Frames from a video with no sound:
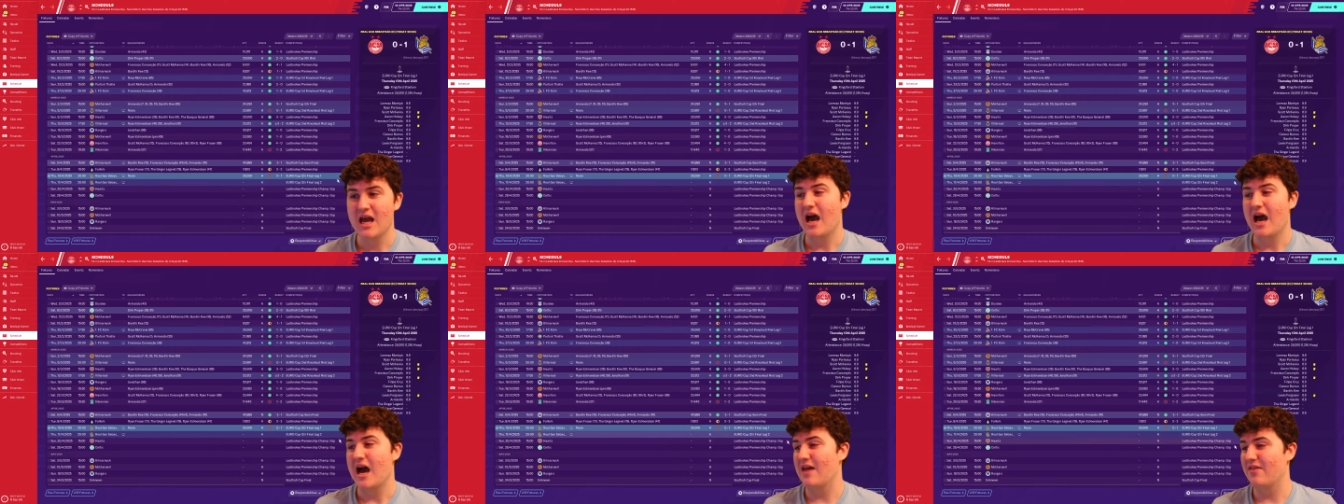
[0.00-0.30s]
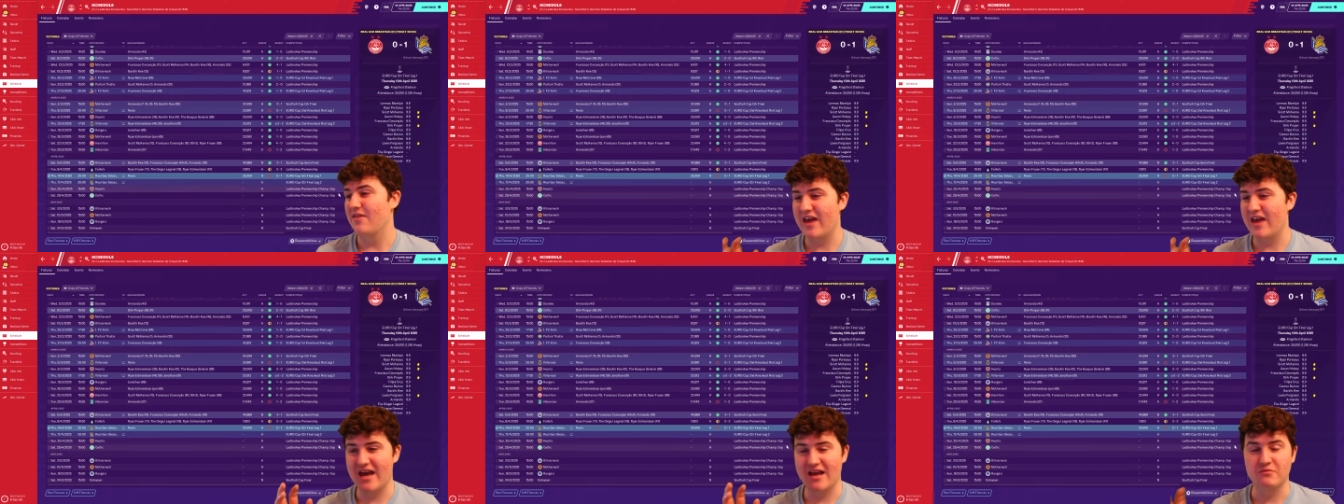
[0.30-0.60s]

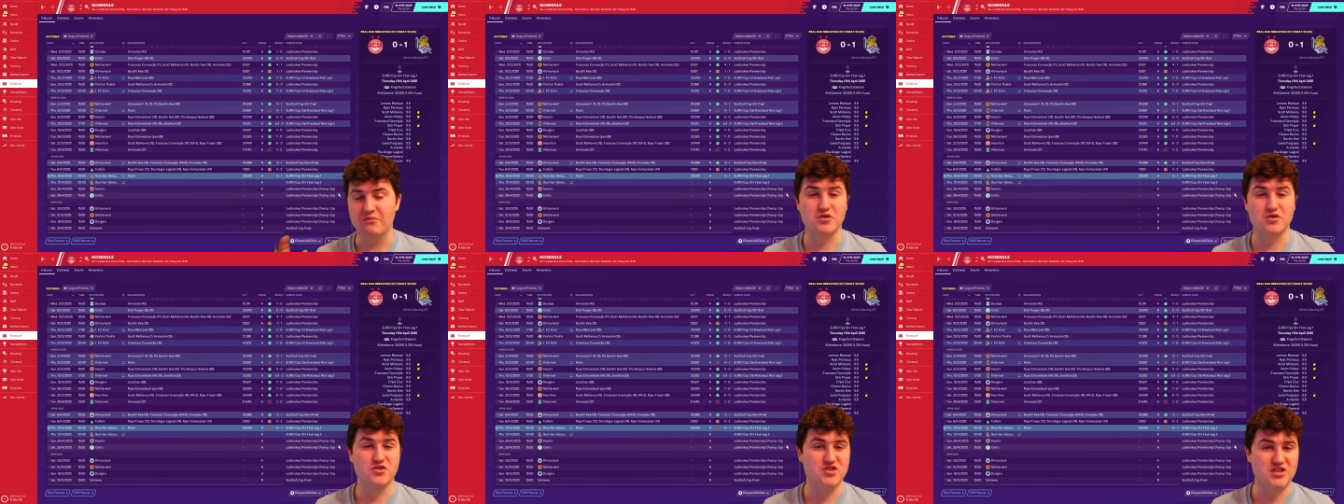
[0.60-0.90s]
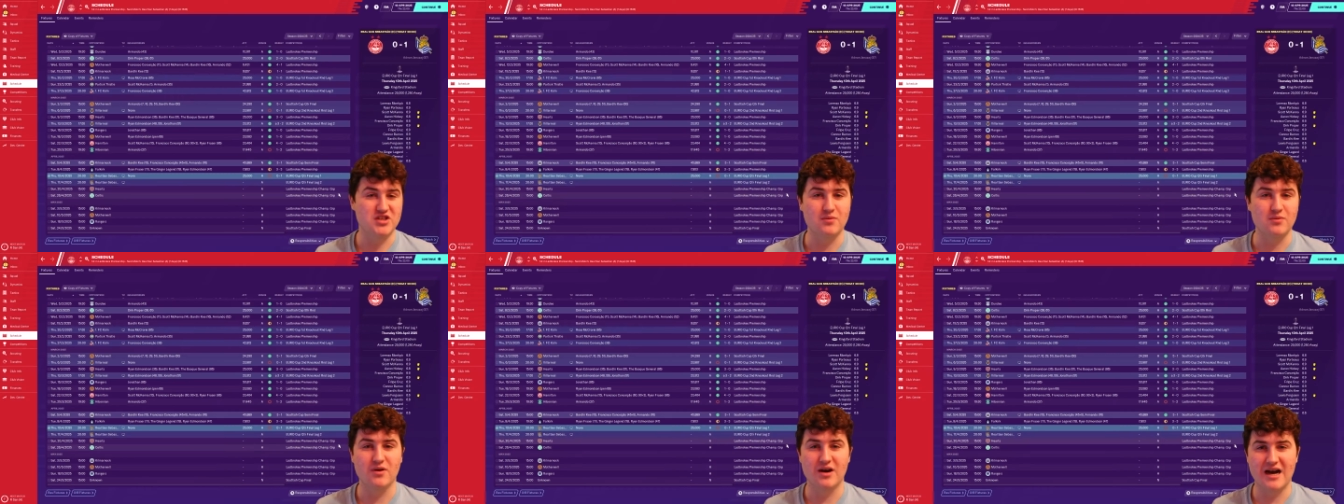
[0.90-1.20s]
and then we'll
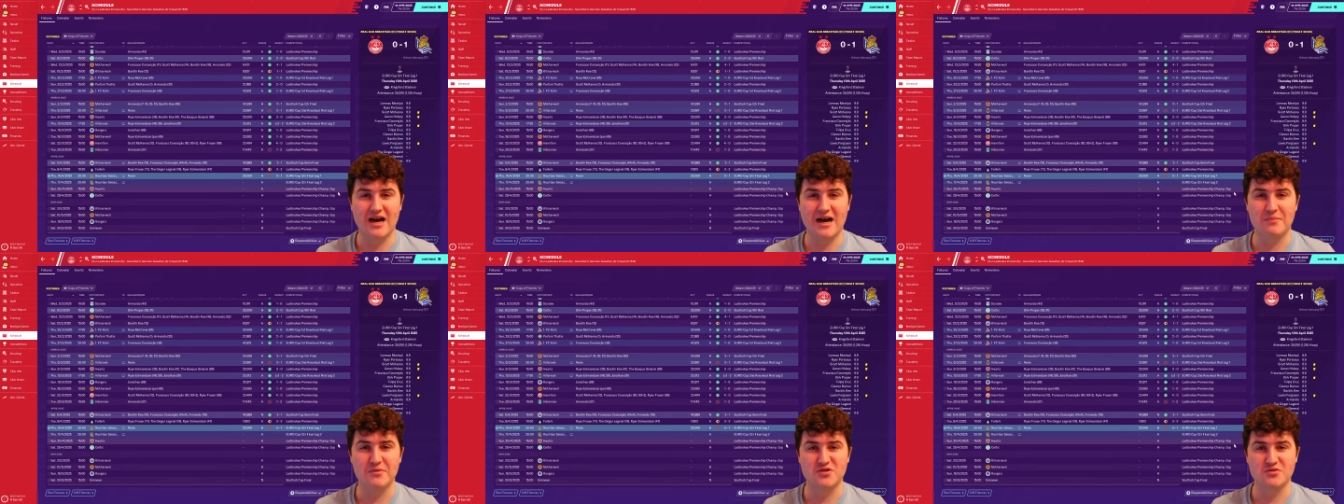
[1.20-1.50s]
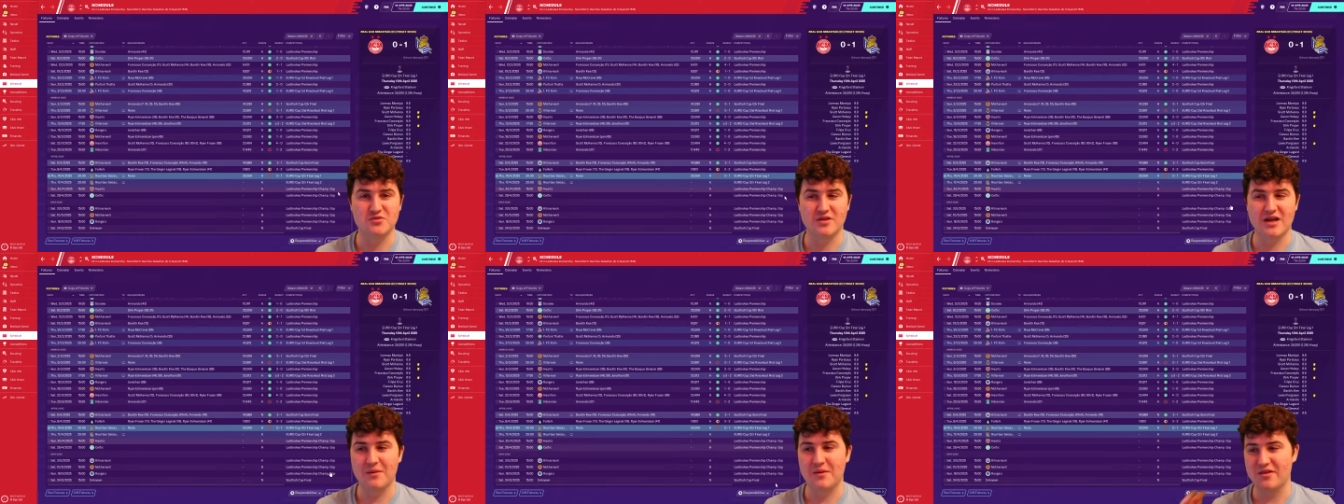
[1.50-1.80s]
see what happens
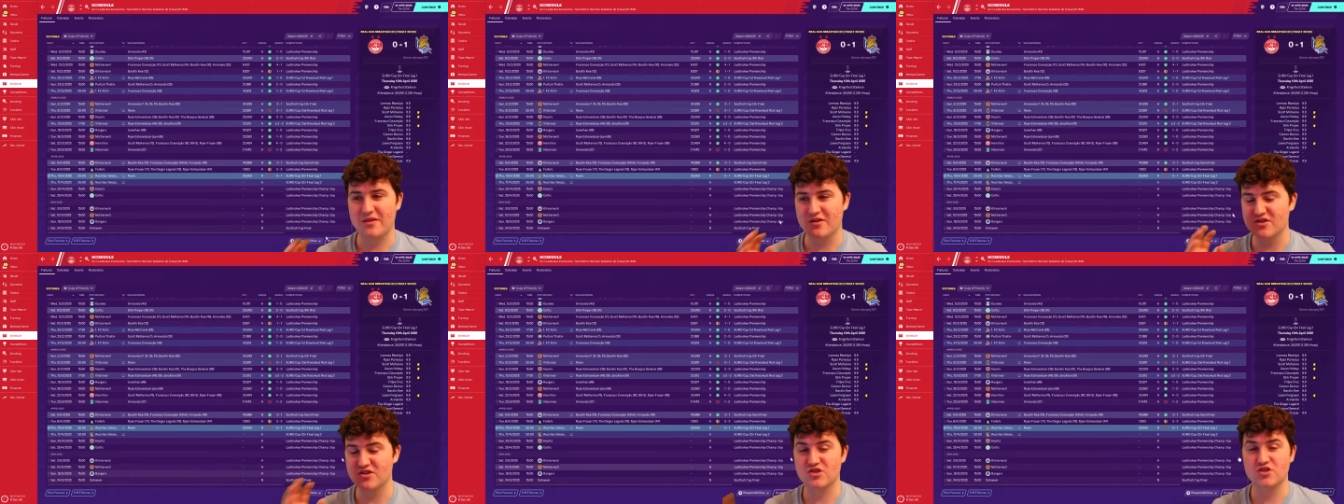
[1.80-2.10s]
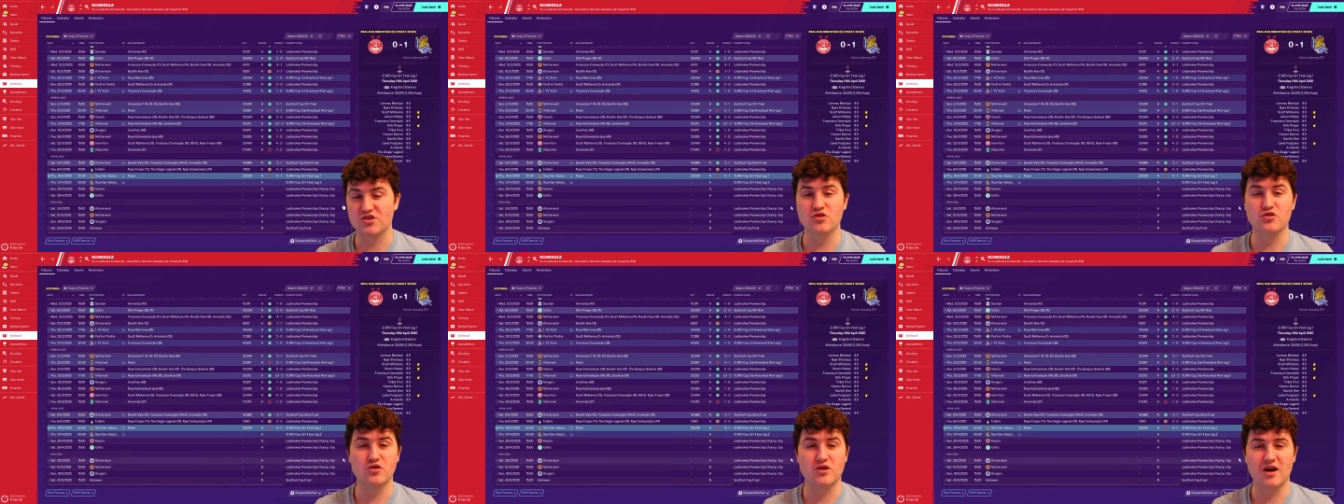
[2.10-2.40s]
with that, whether it's
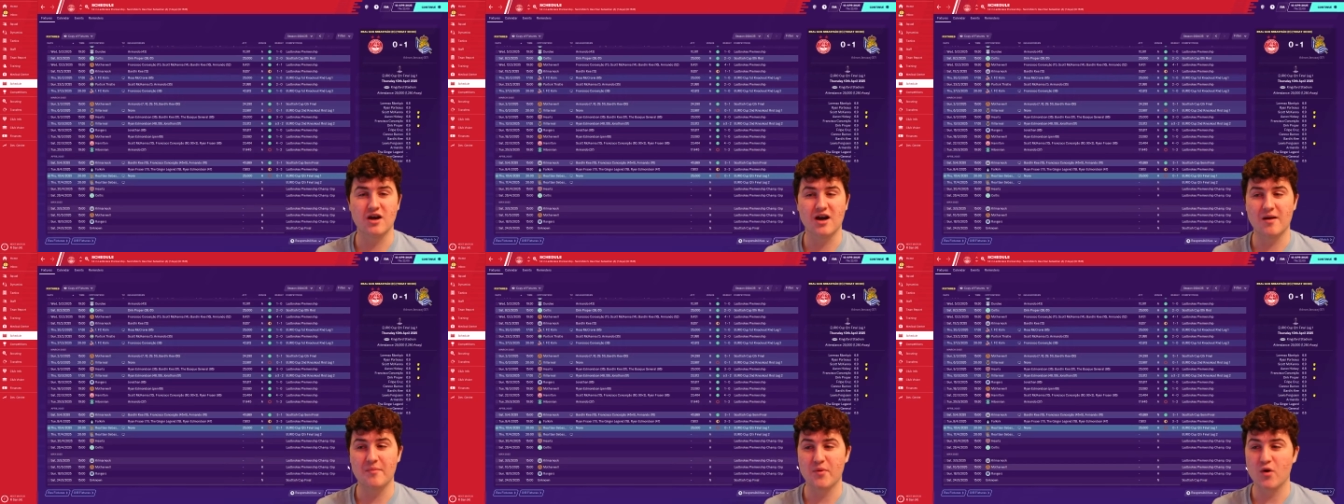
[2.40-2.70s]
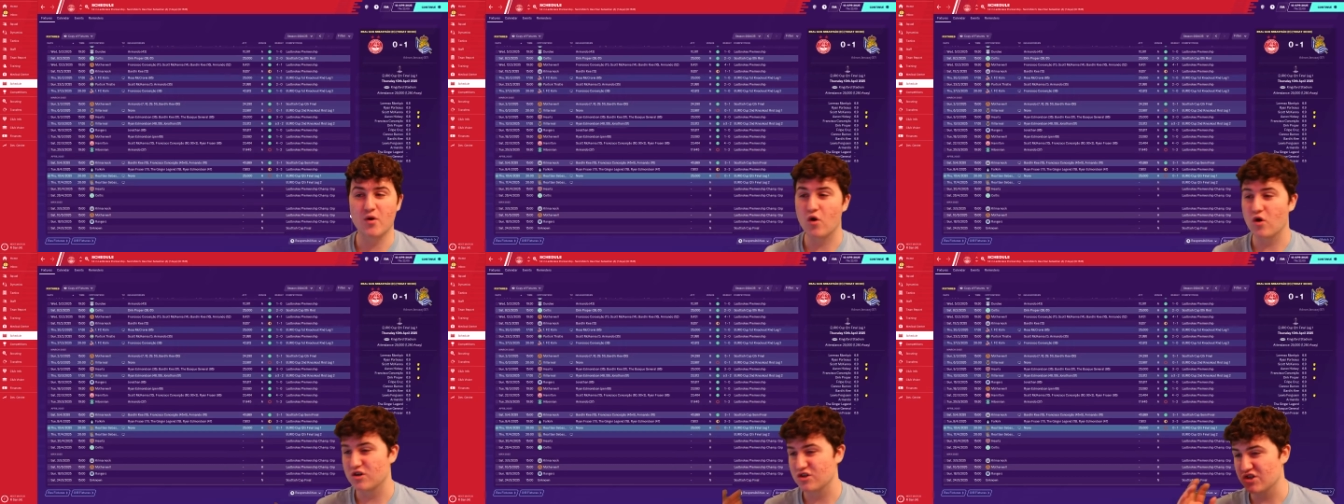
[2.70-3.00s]
Euro Cup
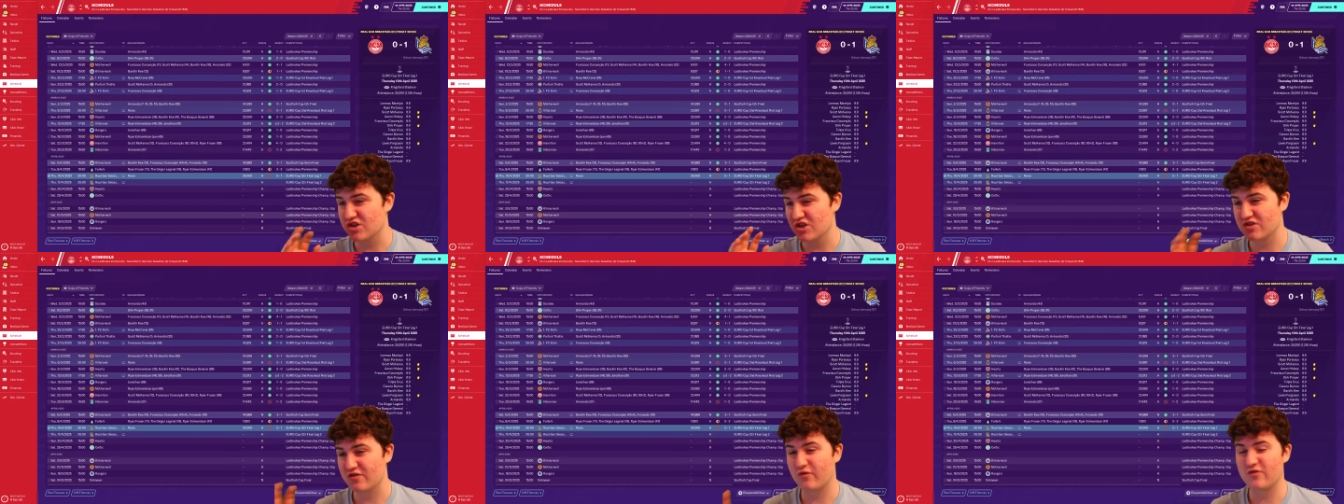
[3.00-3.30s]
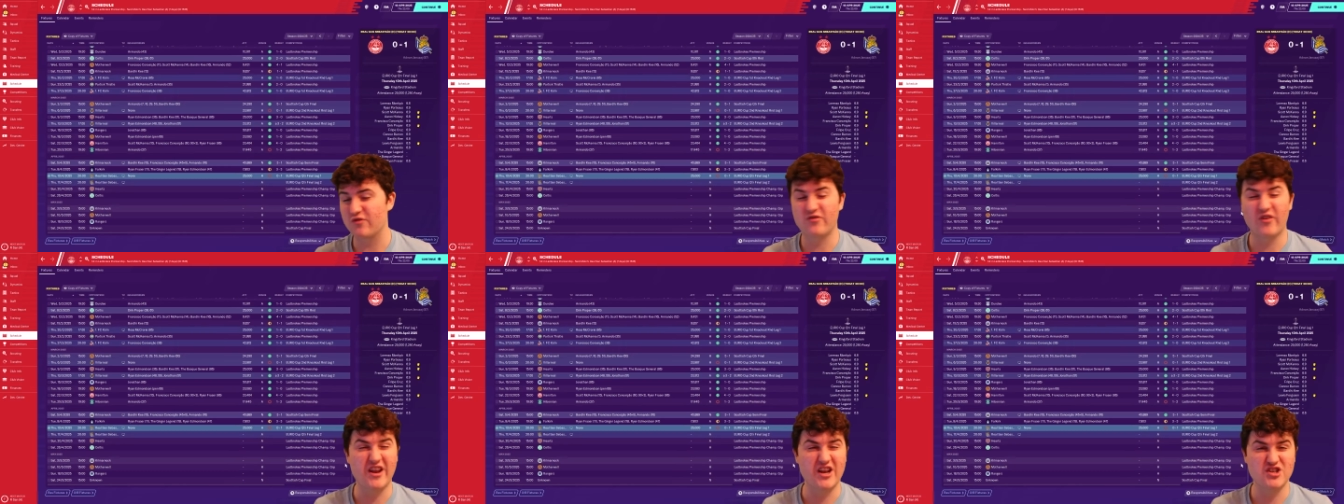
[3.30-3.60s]
or it's just
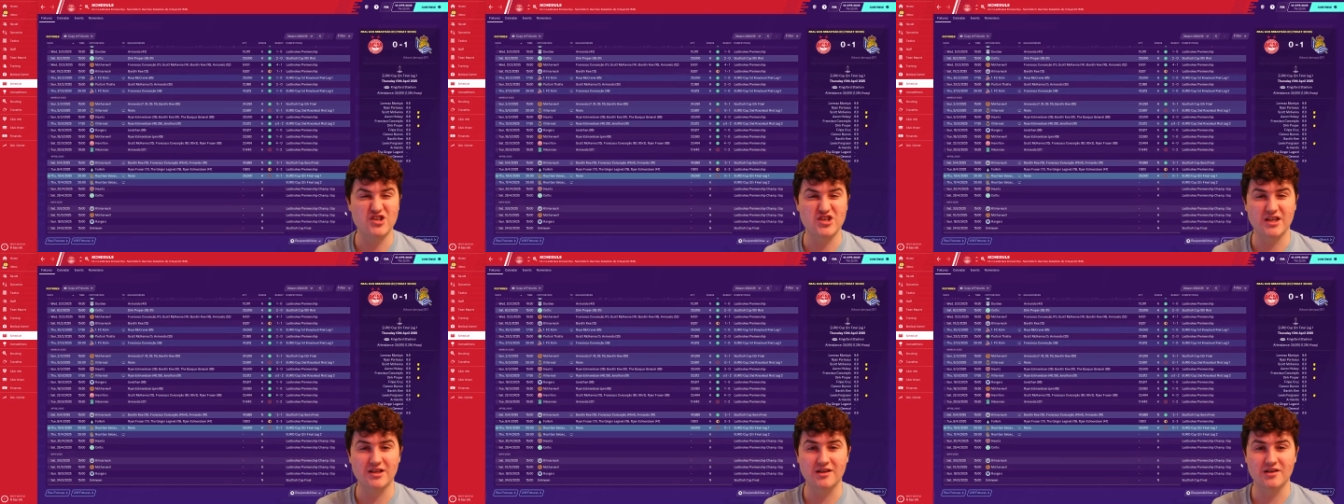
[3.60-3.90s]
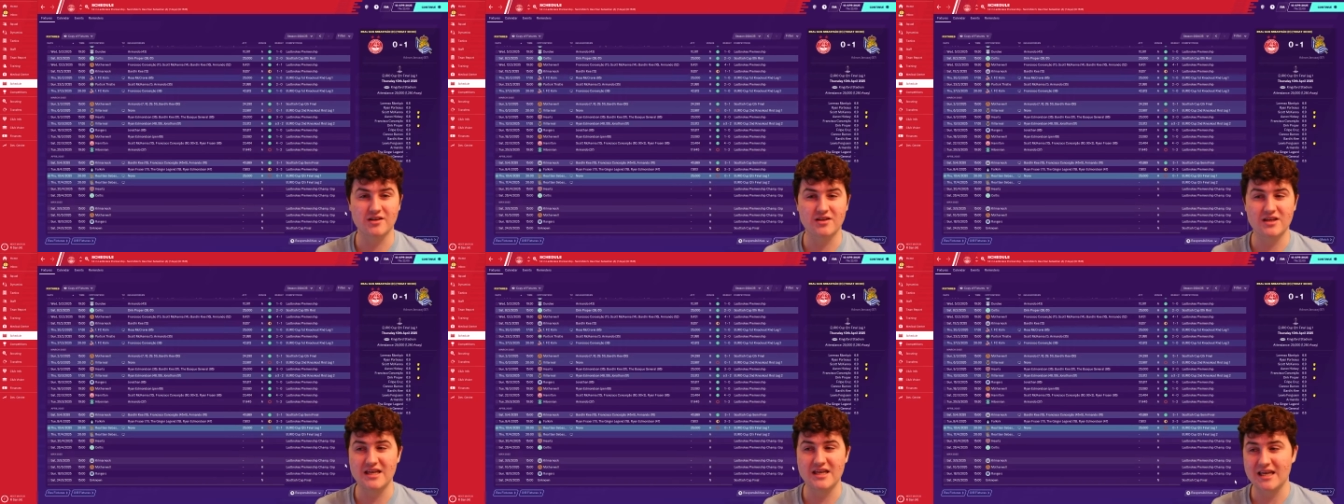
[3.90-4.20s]
finishing the
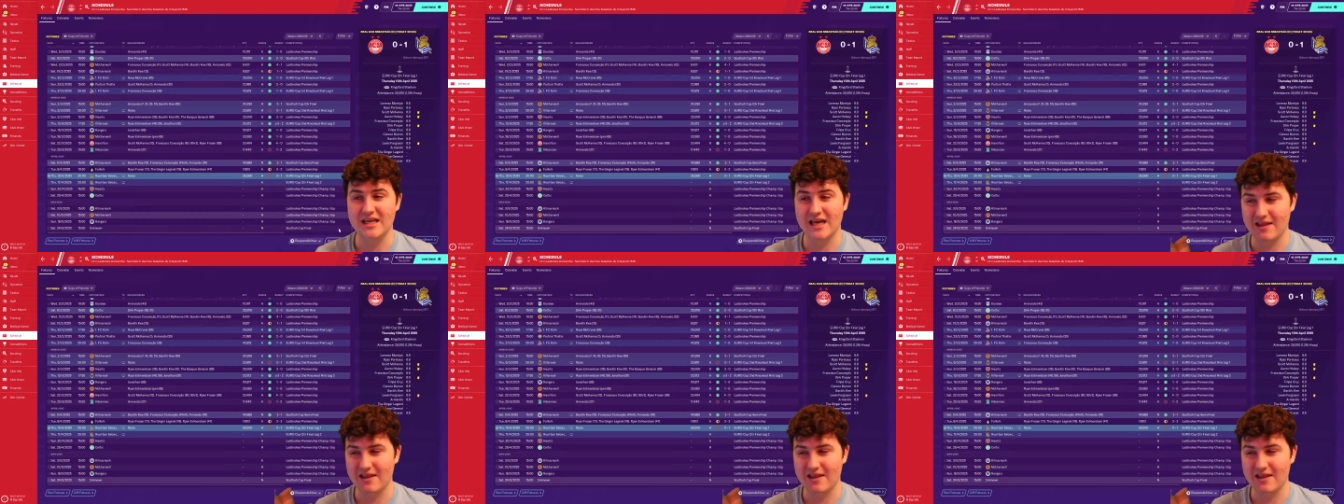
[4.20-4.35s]
league,